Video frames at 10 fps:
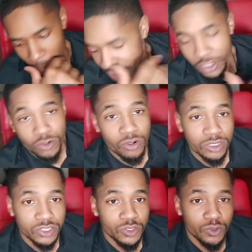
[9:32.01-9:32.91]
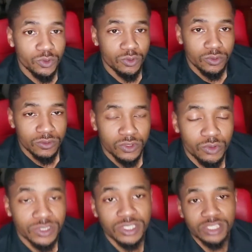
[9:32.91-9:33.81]
In order to do
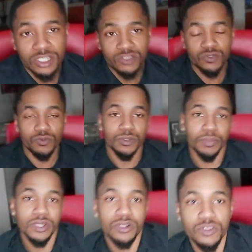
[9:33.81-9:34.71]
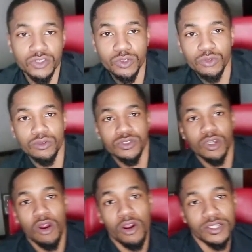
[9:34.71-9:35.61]
a successful repair, the tools
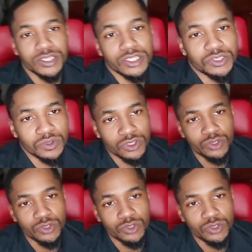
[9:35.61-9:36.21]
are essential.